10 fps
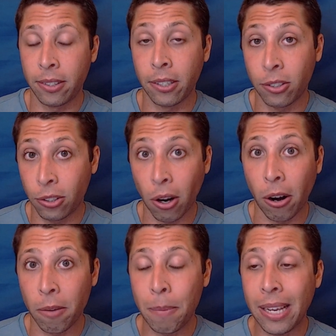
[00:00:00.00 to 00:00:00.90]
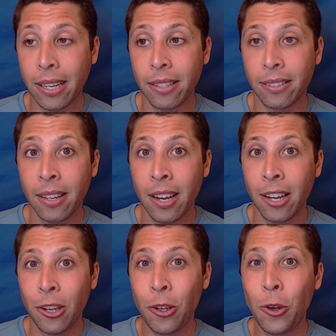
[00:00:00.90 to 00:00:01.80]
to start, because
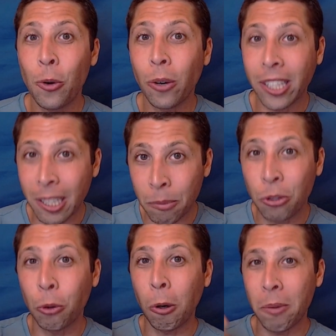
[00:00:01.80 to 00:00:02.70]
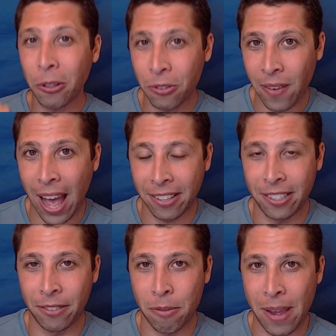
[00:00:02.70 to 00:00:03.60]
you're going to absorb those facts
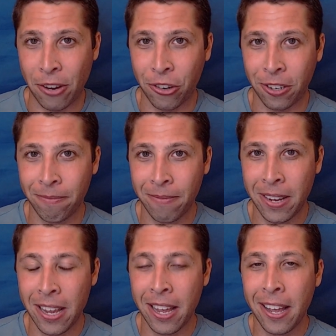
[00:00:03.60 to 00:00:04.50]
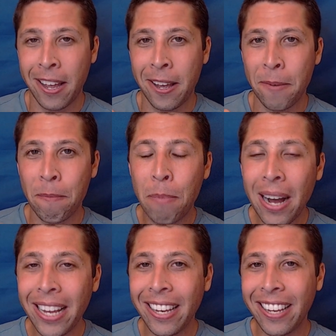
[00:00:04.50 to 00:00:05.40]
and information,
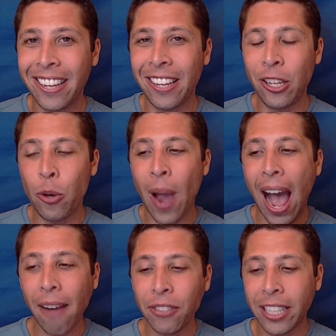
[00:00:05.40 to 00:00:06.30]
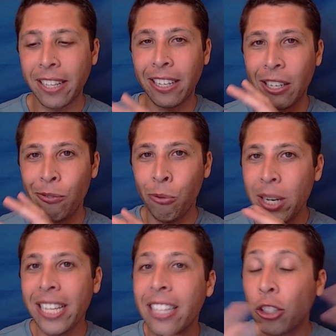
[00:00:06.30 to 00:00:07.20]
but you have to
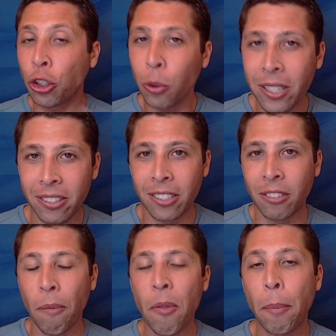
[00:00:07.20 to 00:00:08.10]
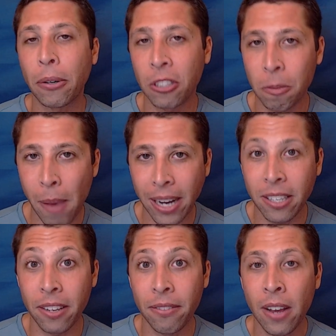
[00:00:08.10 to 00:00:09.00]
read the choices from the
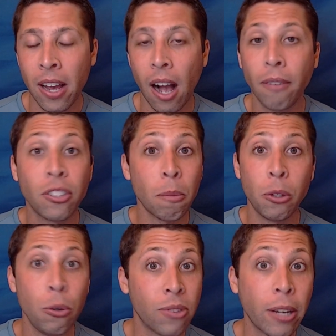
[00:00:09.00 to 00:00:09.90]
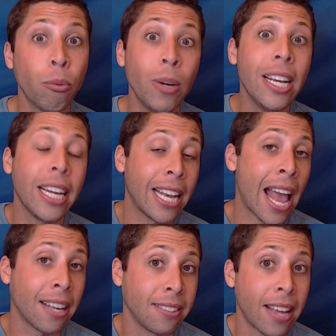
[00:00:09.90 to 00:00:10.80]
perspective of someone who's like reading an
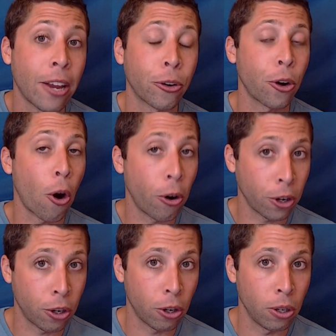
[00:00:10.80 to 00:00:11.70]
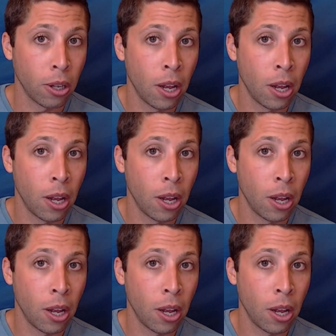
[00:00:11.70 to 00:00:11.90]
essay or an article